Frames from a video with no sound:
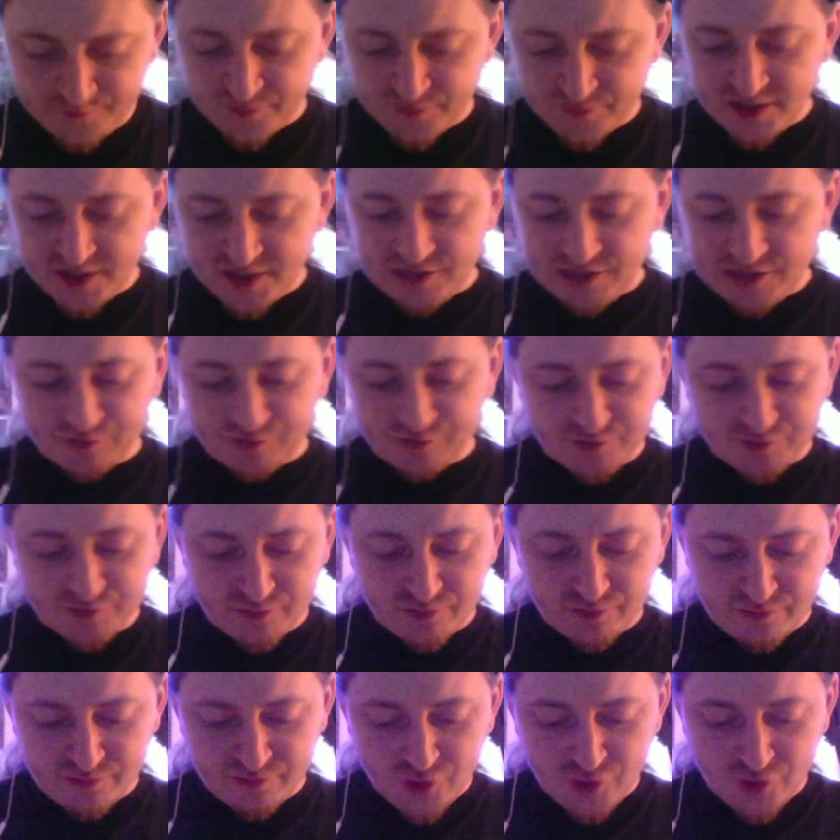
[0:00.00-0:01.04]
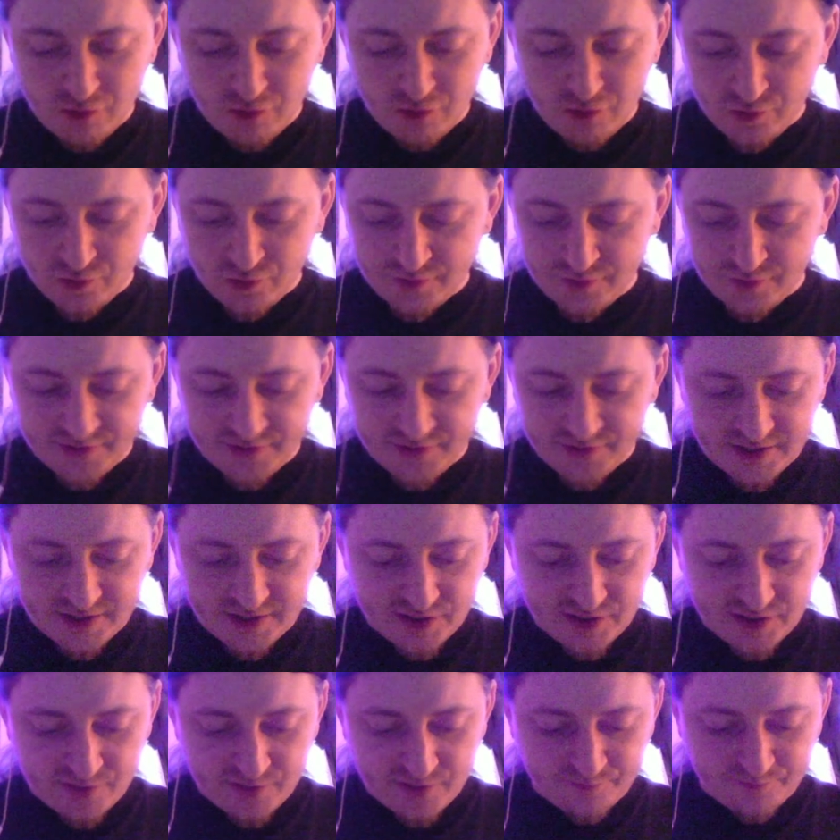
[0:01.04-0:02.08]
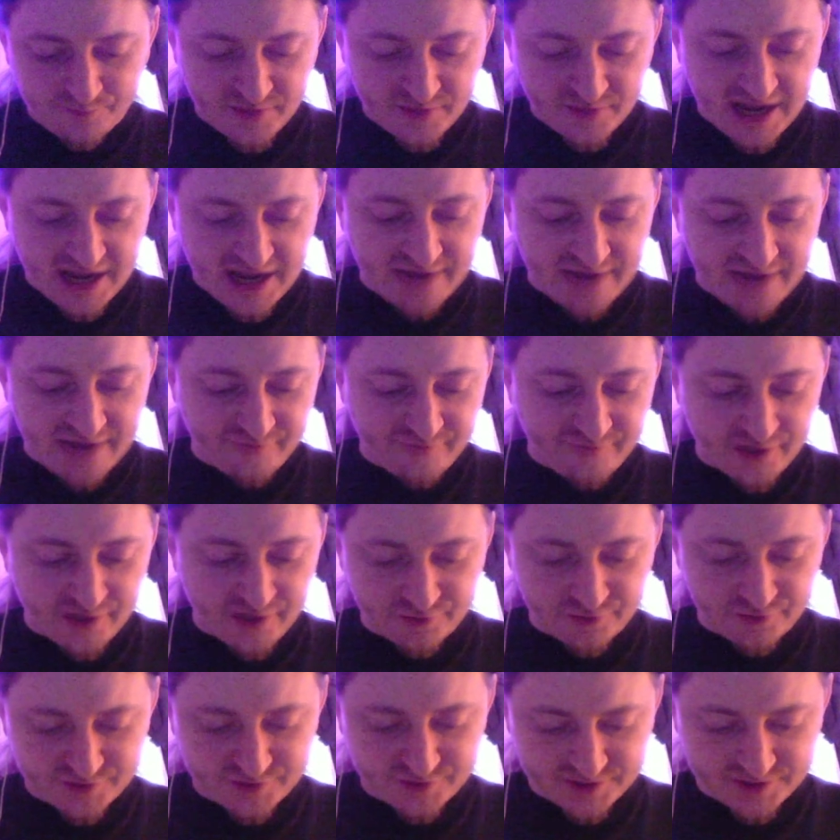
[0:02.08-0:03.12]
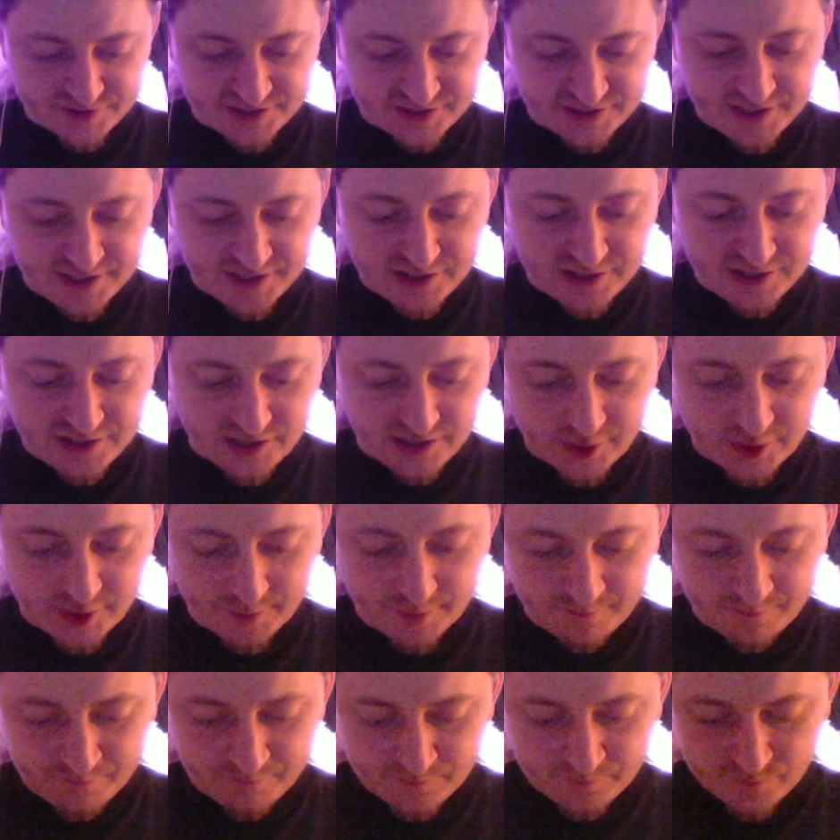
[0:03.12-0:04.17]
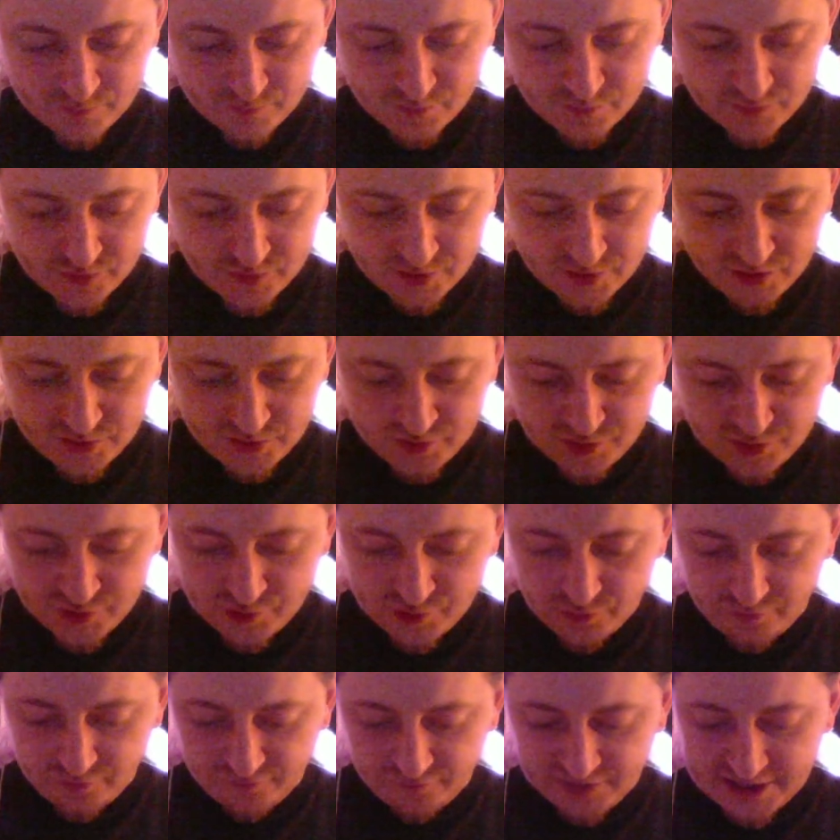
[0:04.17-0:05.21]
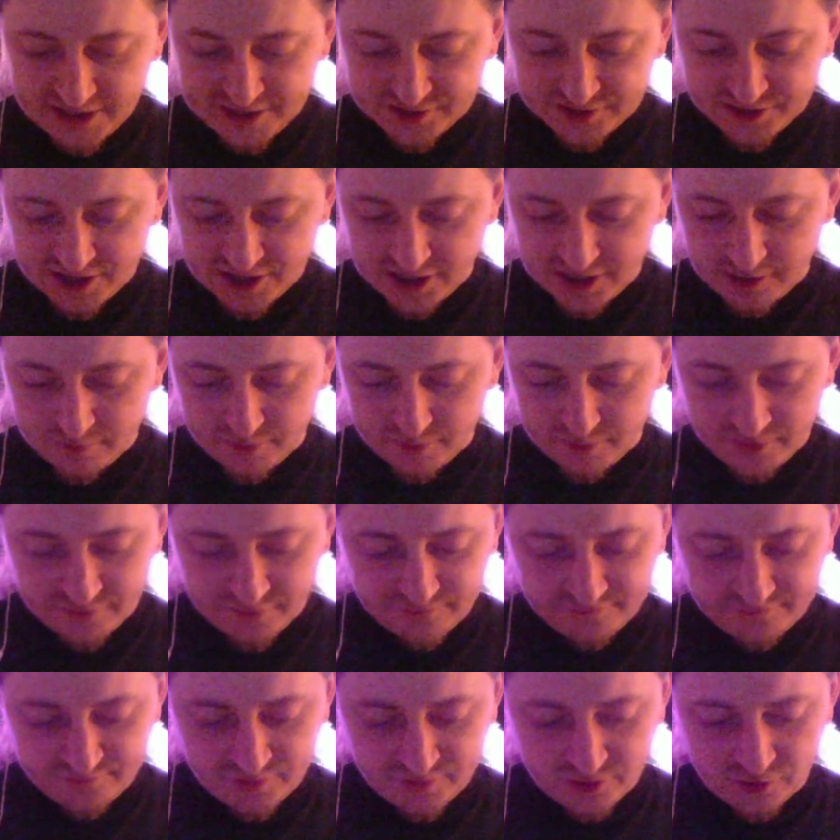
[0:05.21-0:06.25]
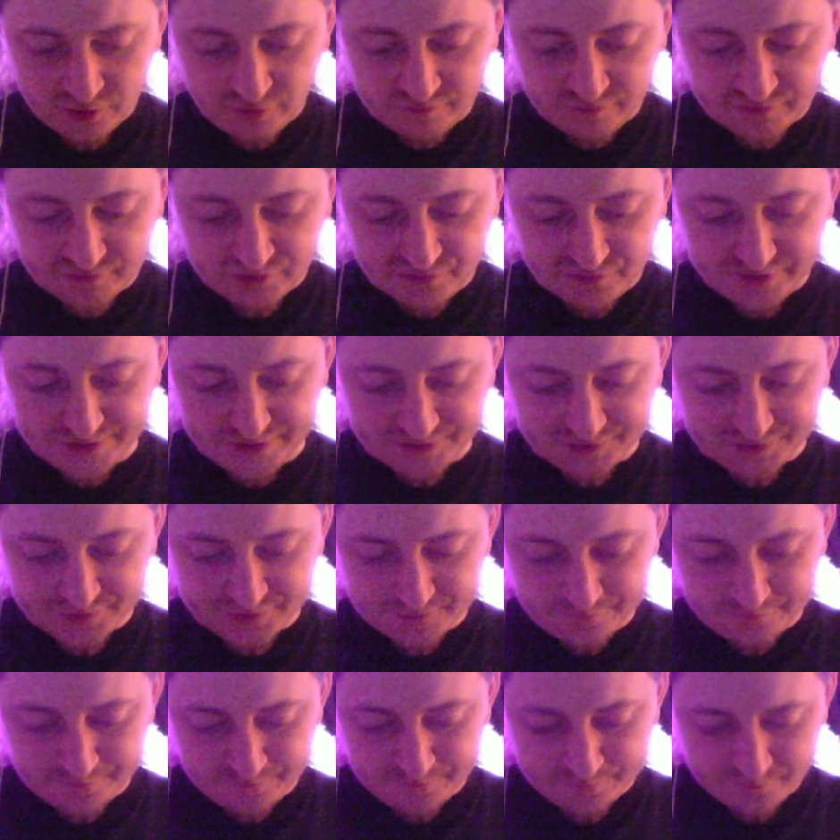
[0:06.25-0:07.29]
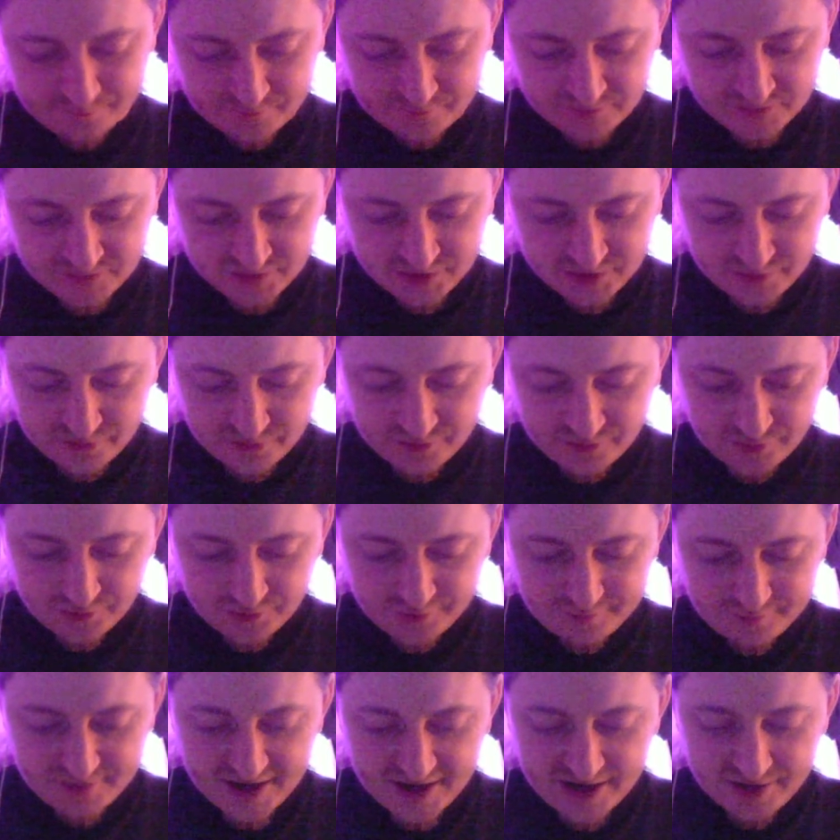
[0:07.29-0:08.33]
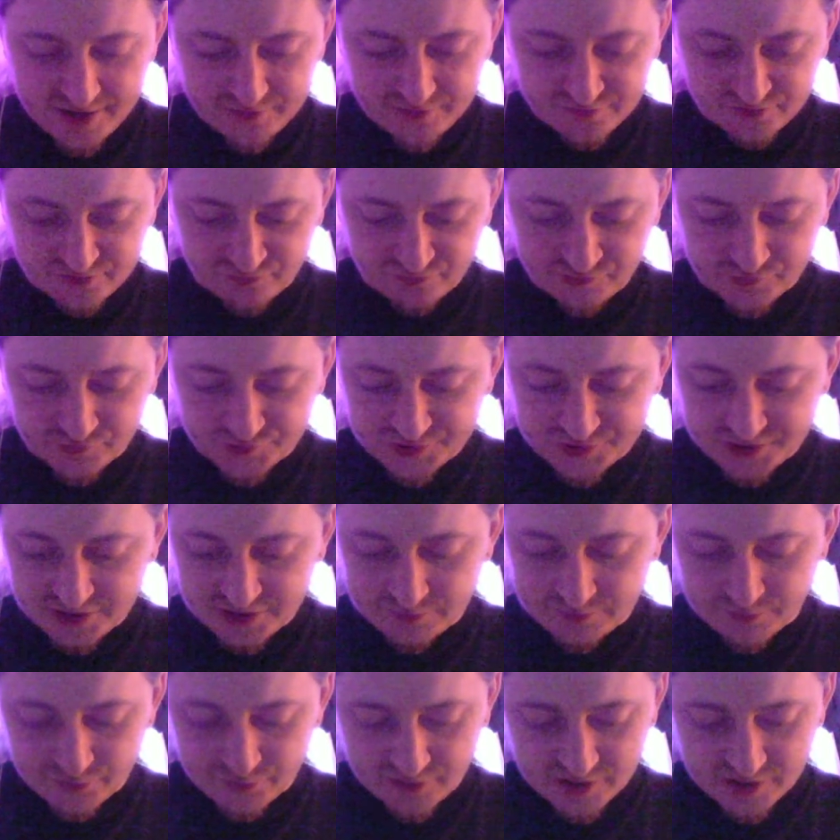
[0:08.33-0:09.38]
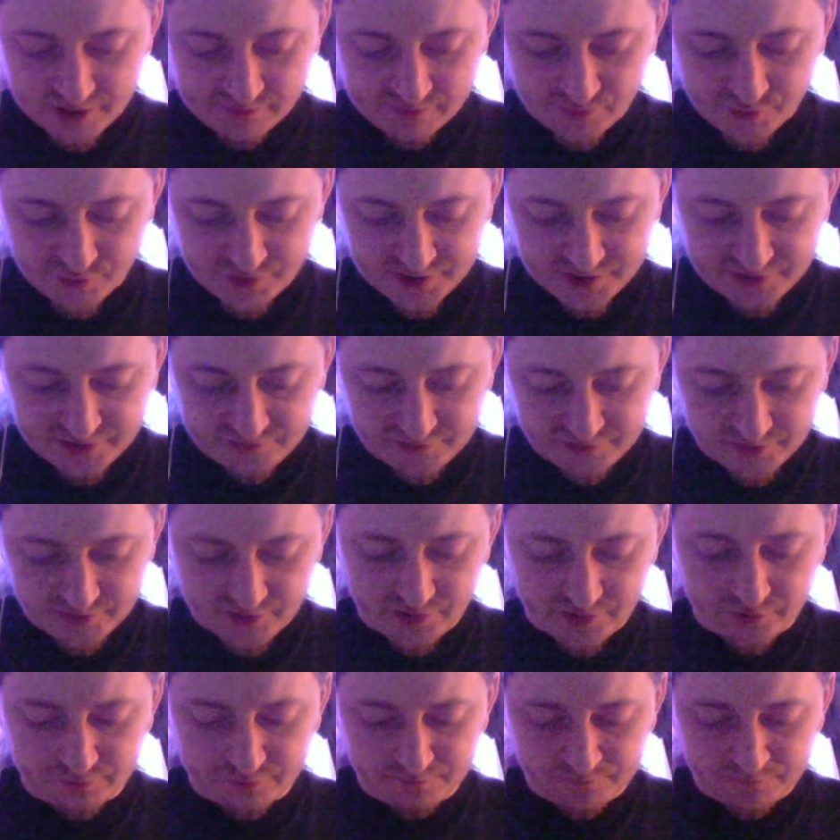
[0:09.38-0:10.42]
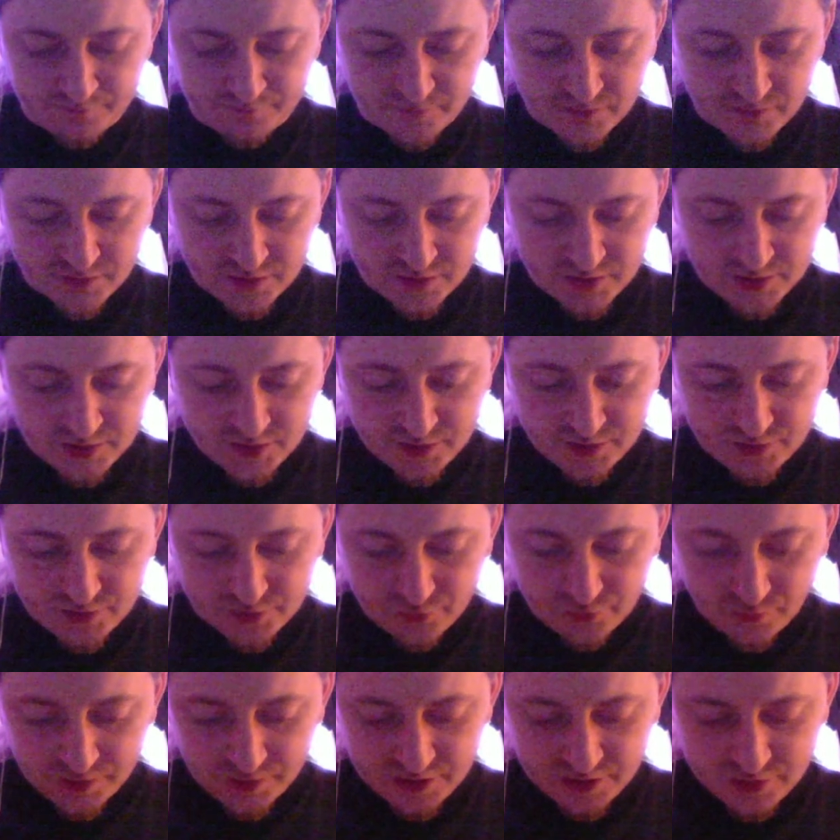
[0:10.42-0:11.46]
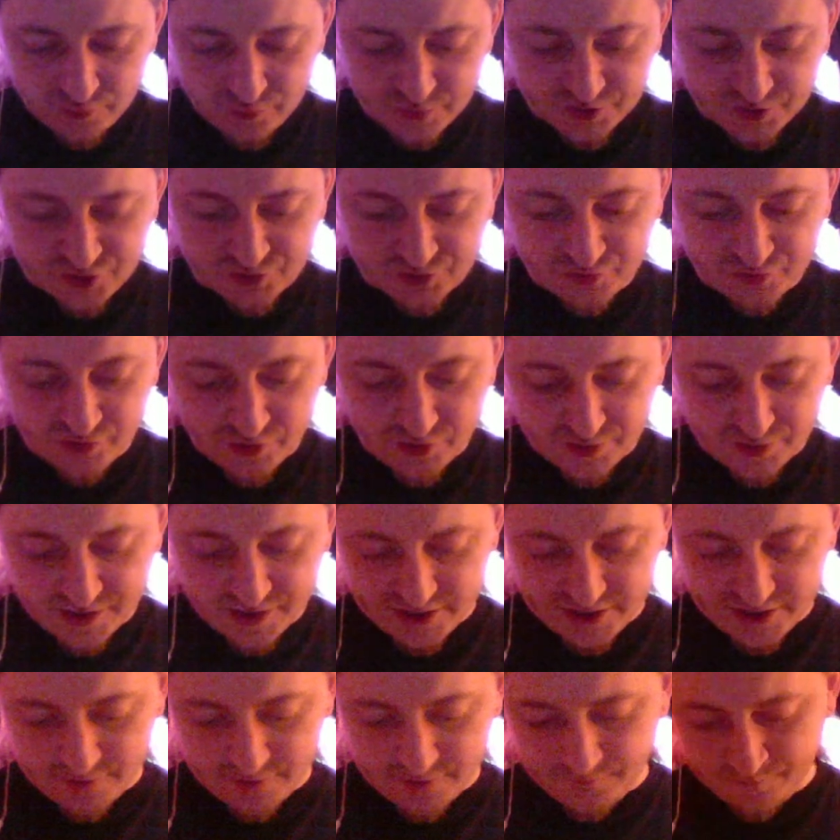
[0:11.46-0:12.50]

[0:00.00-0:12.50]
It was no more than half hour's steady climb to a flat top of Cloven Crest. Though the path grew steeper and more difficult, the wind was strong now,